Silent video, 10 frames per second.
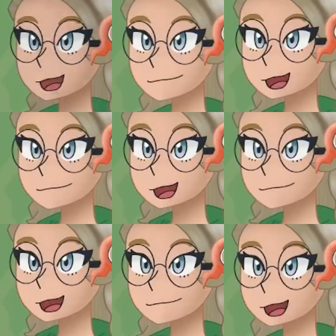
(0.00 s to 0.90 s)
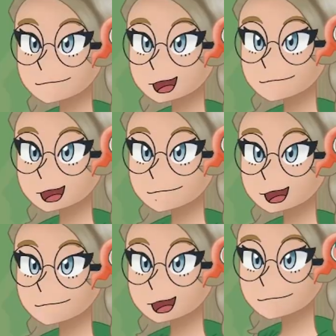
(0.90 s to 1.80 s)
are that's going to be a
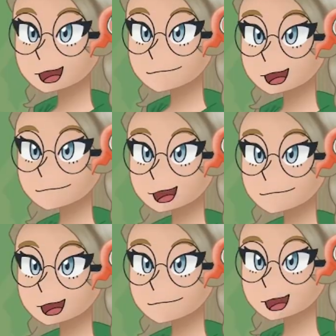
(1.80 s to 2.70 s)
flip turn Basculegion.